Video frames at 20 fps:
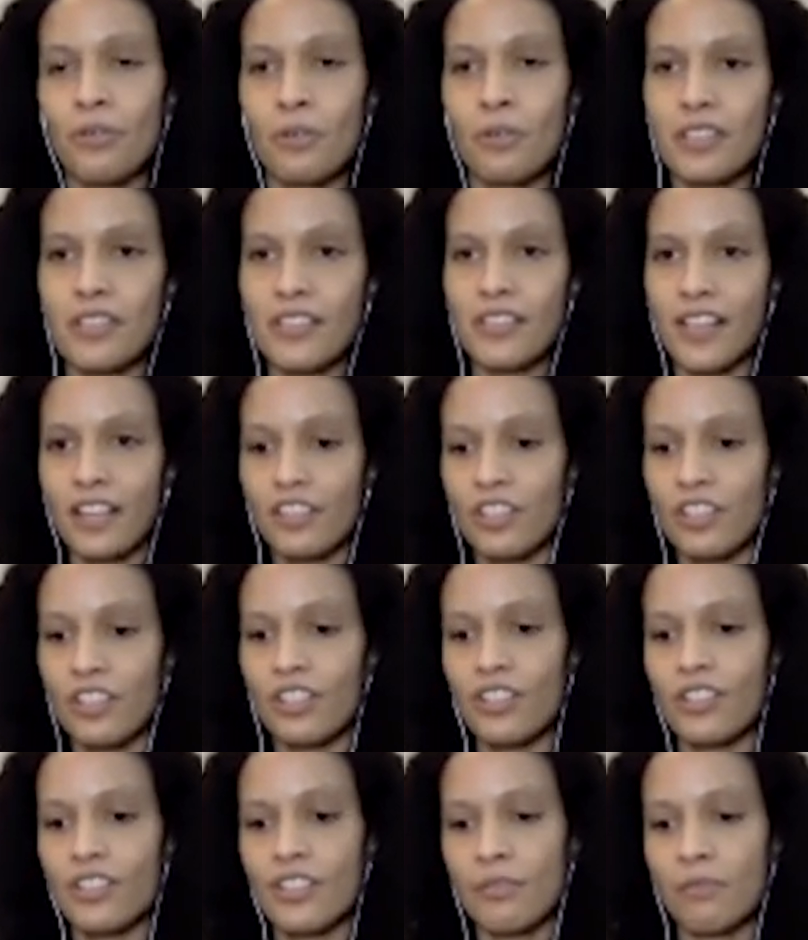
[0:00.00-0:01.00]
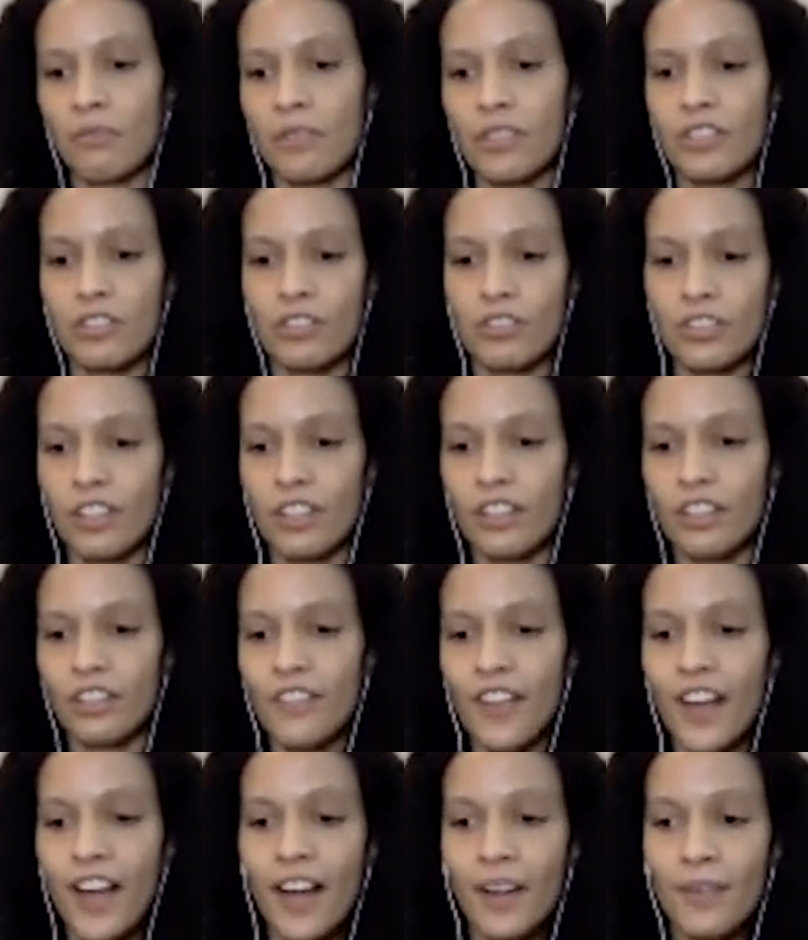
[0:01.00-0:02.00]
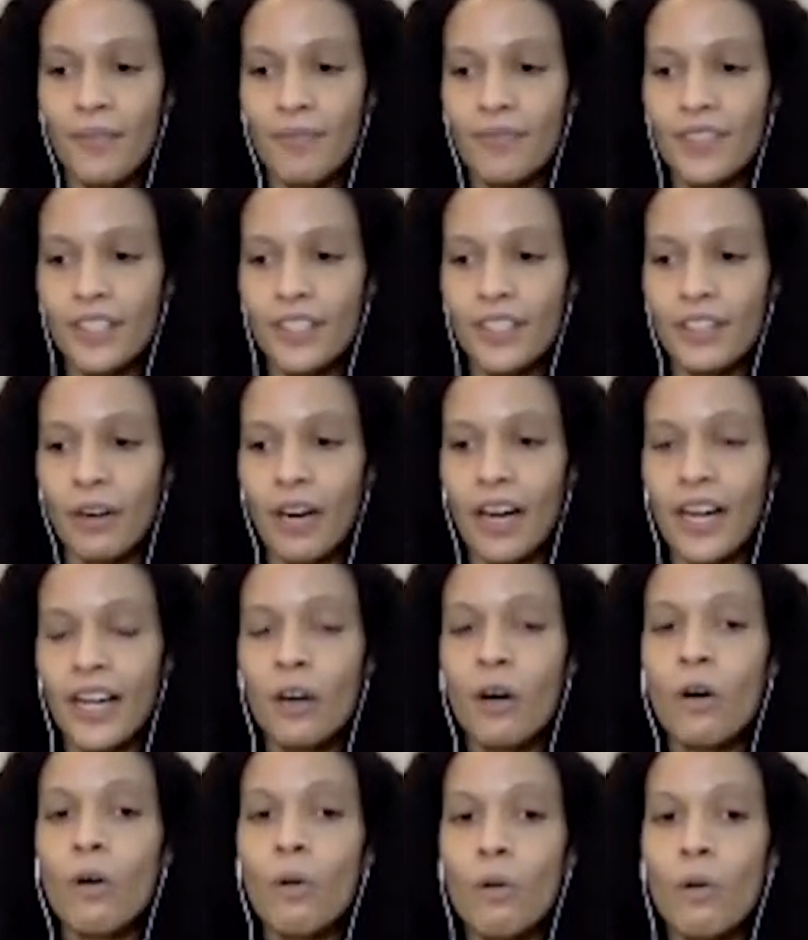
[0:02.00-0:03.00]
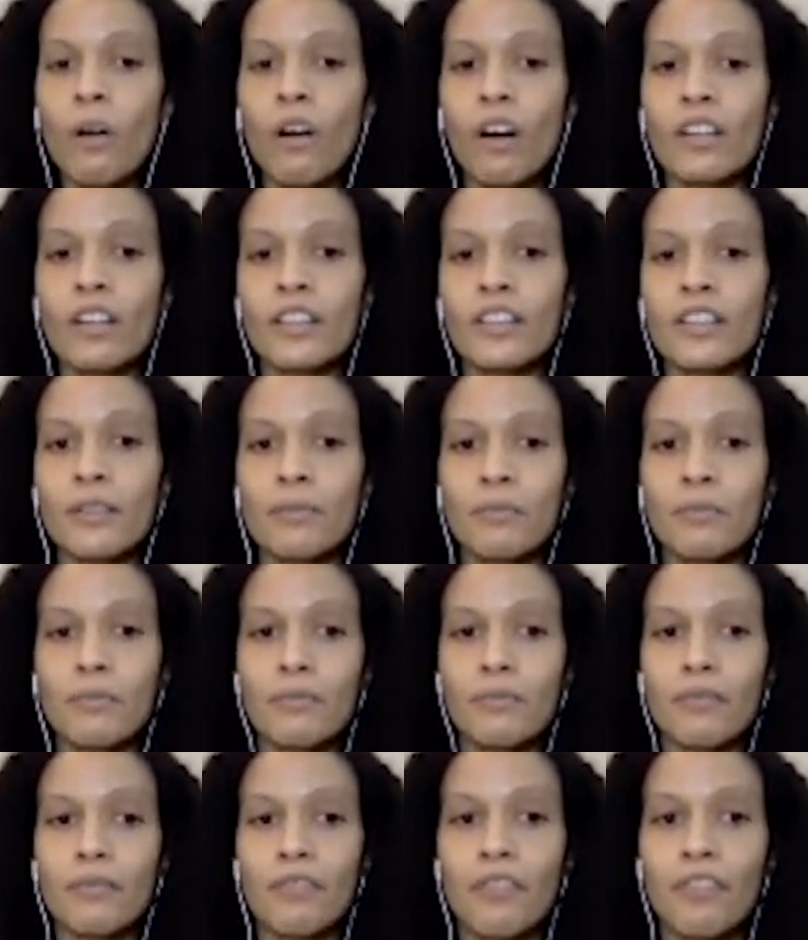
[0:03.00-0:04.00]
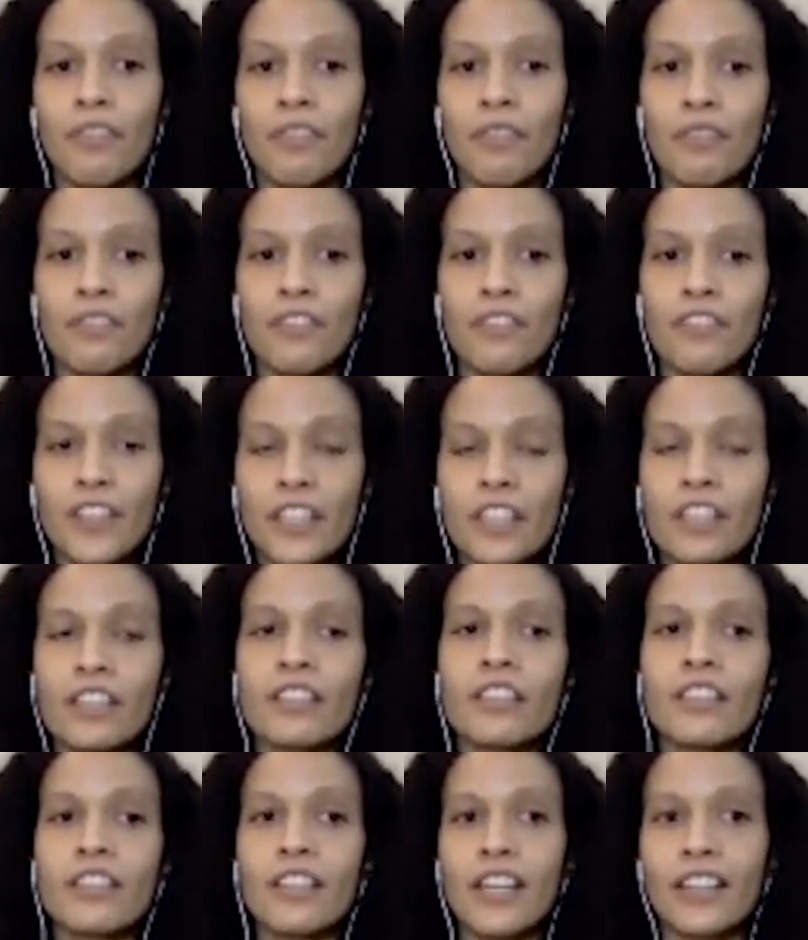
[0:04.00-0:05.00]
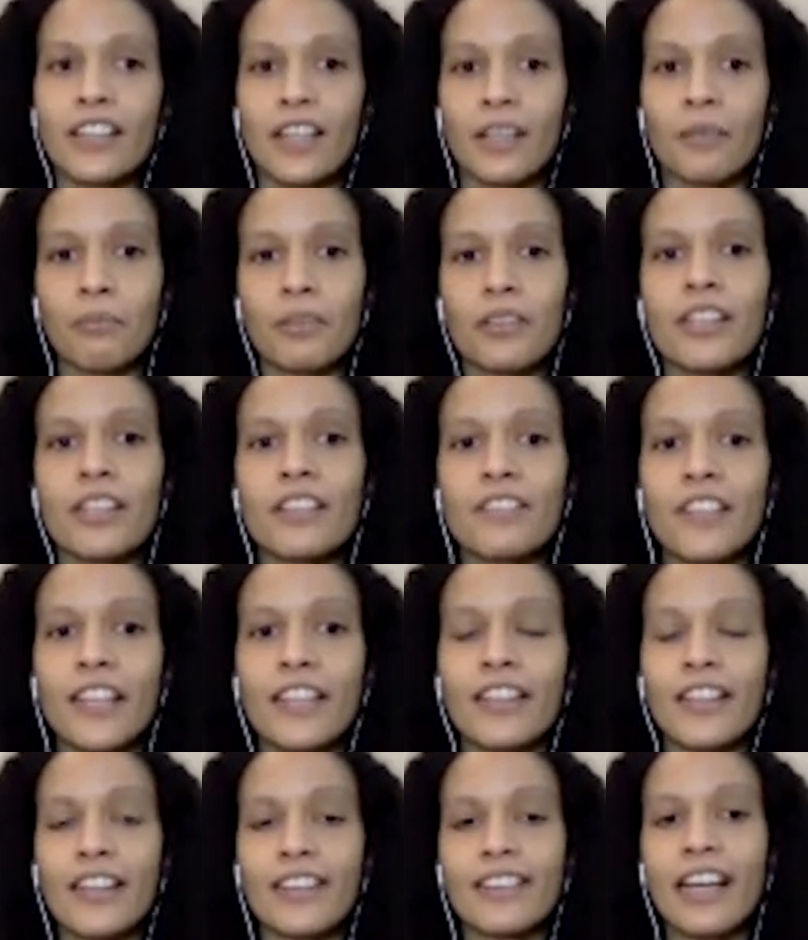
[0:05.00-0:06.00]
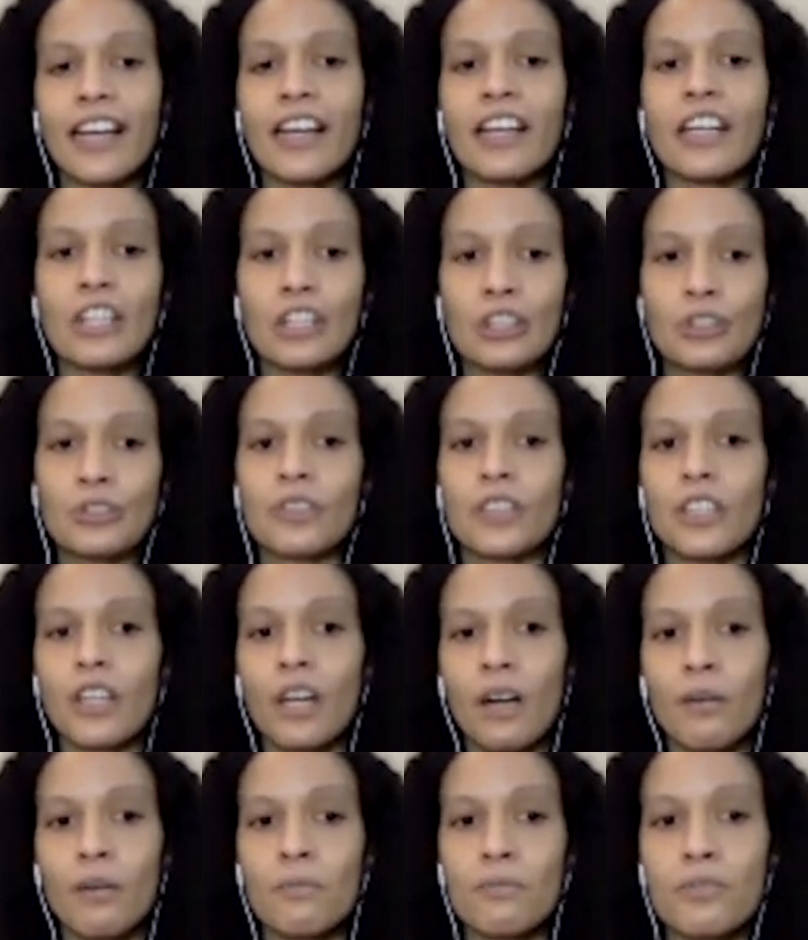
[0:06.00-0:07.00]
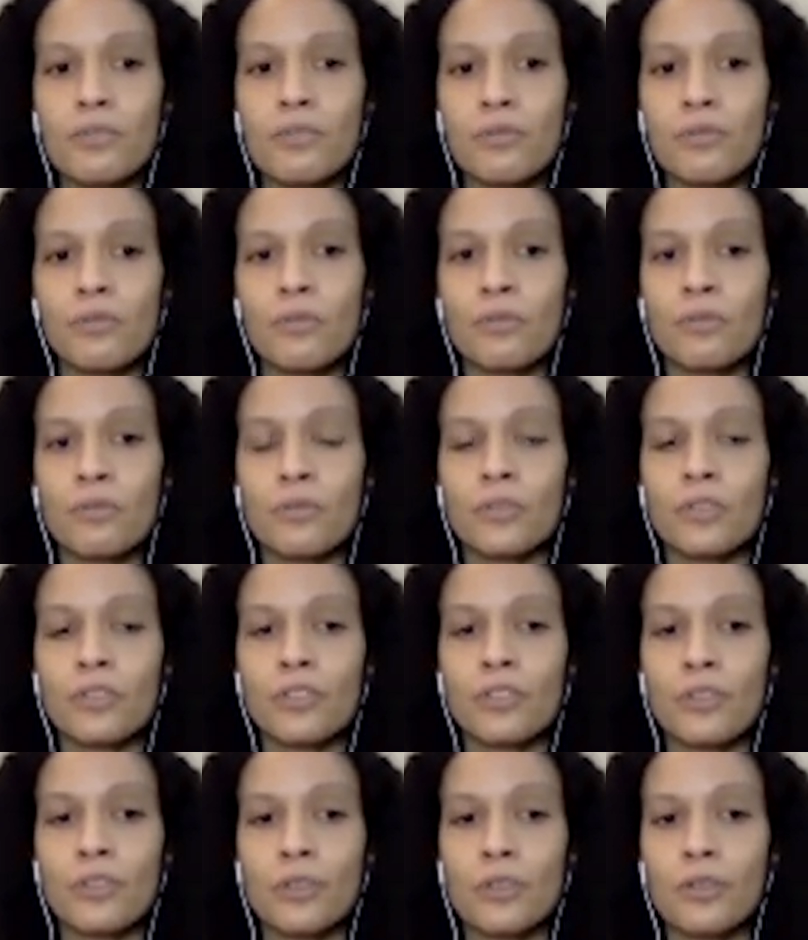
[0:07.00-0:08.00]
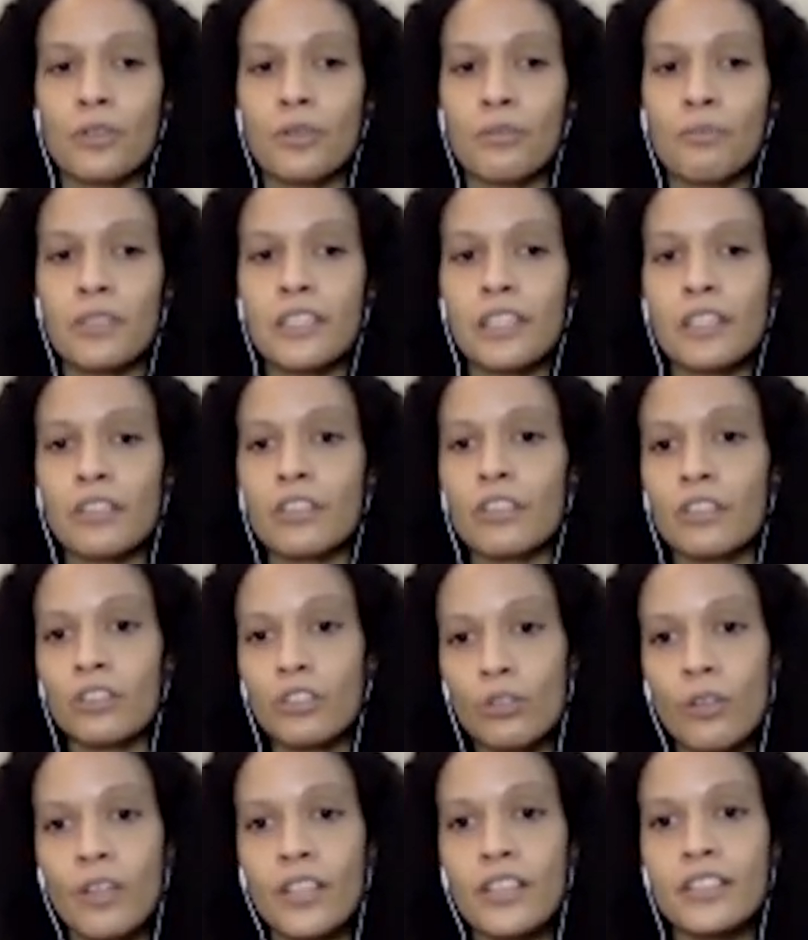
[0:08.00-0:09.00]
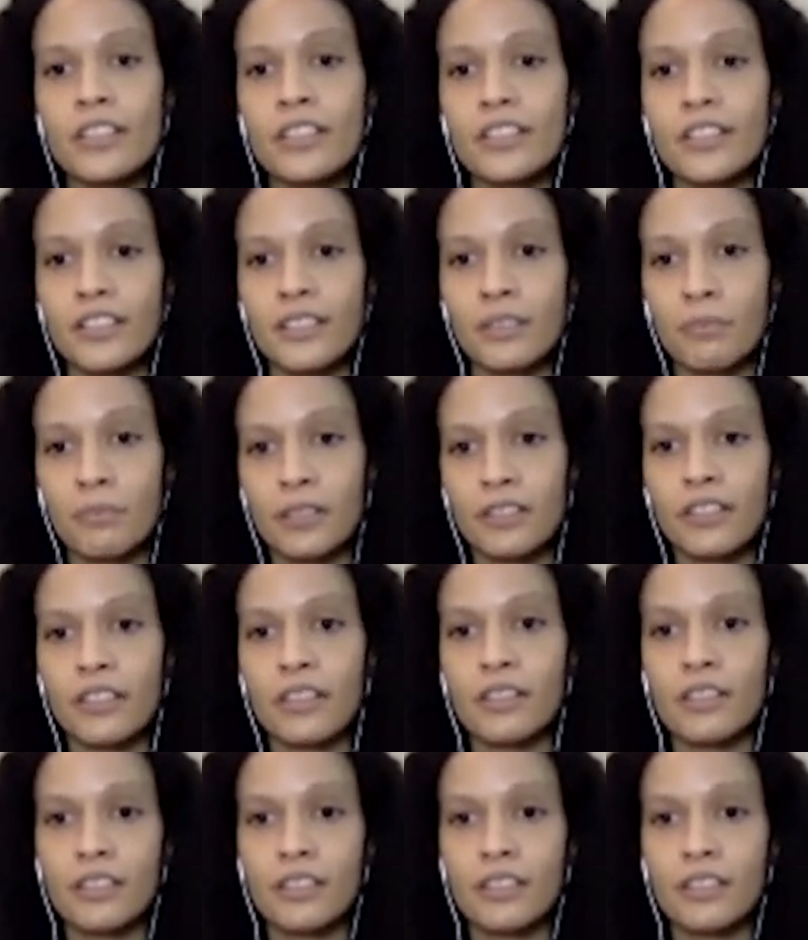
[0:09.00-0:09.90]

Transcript: with sketches and research and all of that, you know, I wholeheartedly feel and like believe that like that history comes through your material choice and sensibility,